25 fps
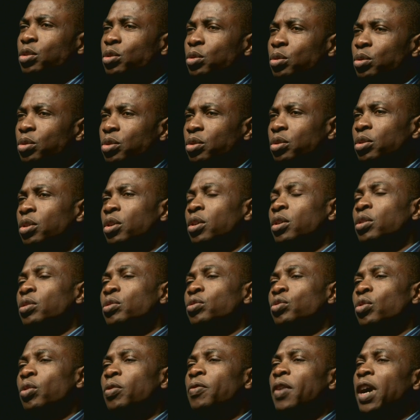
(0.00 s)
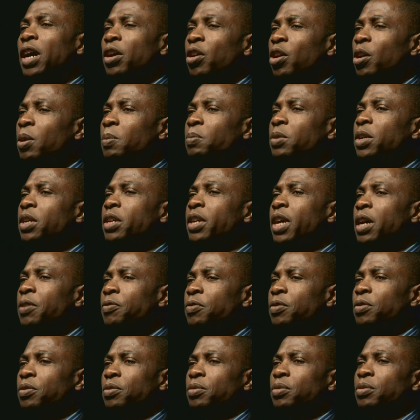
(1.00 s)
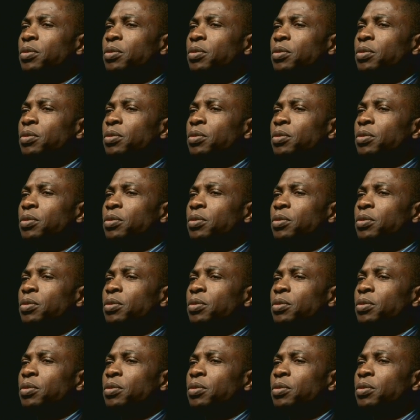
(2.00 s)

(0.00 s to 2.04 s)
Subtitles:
used to overcome the devil.